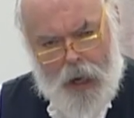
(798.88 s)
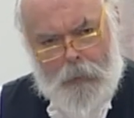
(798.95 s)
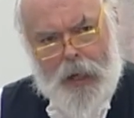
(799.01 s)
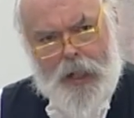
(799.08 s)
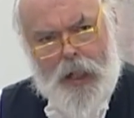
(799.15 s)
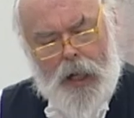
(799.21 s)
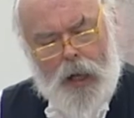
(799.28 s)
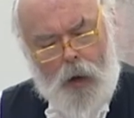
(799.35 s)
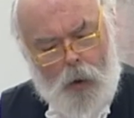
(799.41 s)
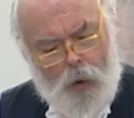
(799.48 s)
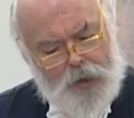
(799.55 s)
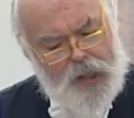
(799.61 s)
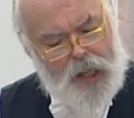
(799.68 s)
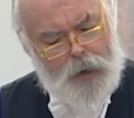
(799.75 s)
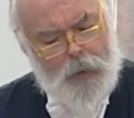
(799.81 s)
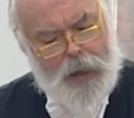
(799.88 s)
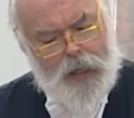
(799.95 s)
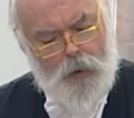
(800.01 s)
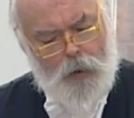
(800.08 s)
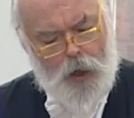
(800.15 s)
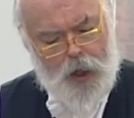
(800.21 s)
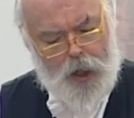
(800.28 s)
But also, when
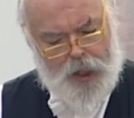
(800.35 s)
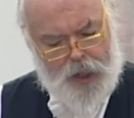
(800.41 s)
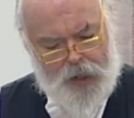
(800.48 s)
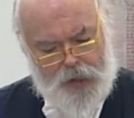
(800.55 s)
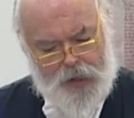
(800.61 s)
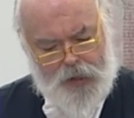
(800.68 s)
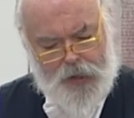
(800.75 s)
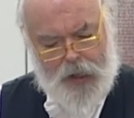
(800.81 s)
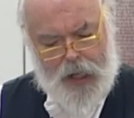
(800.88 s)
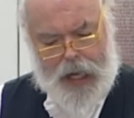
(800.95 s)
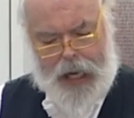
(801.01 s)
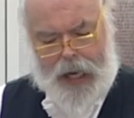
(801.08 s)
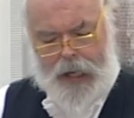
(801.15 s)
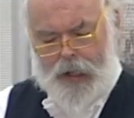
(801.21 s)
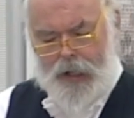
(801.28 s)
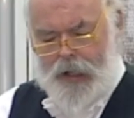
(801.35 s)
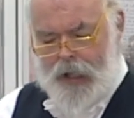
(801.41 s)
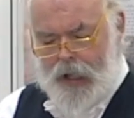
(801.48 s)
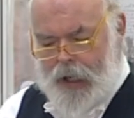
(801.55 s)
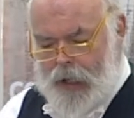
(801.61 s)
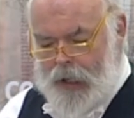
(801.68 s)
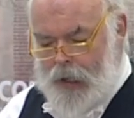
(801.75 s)
you look at us and
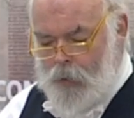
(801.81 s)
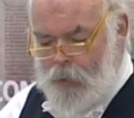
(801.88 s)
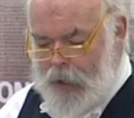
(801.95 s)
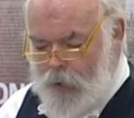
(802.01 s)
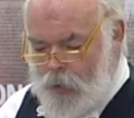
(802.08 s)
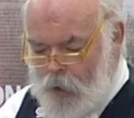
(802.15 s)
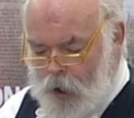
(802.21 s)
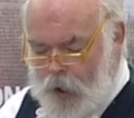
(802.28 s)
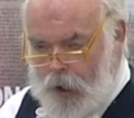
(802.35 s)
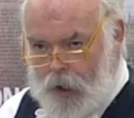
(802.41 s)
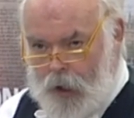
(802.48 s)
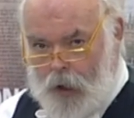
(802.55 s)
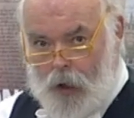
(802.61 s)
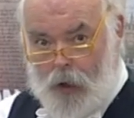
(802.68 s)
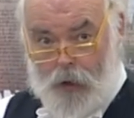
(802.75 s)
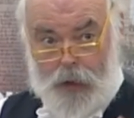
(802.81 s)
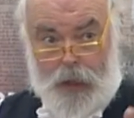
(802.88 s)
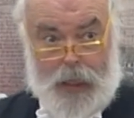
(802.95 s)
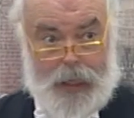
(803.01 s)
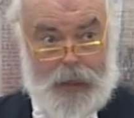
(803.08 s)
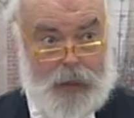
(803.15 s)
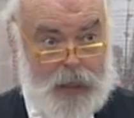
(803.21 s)
uh, when you look on
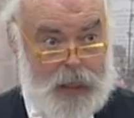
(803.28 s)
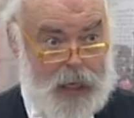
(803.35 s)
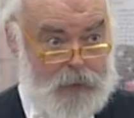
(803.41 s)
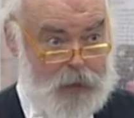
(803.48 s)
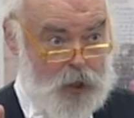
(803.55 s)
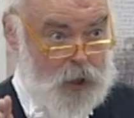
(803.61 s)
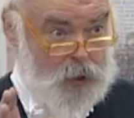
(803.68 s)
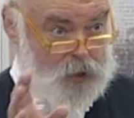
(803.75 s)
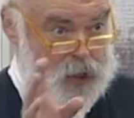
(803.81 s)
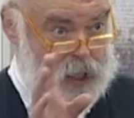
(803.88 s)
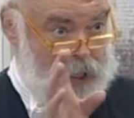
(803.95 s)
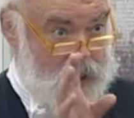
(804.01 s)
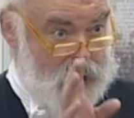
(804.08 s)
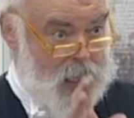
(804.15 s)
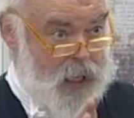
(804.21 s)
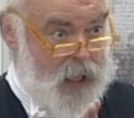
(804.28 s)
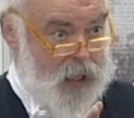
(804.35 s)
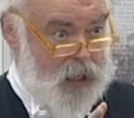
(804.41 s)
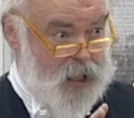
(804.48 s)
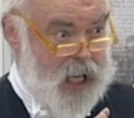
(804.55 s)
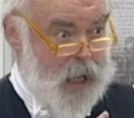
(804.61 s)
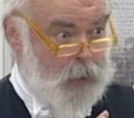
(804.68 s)
the, the television, you see the
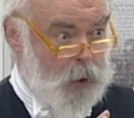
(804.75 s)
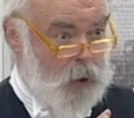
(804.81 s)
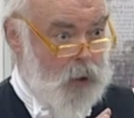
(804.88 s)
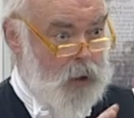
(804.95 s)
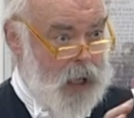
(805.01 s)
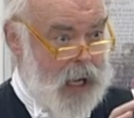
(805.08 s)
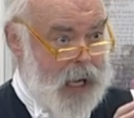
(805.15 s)
table,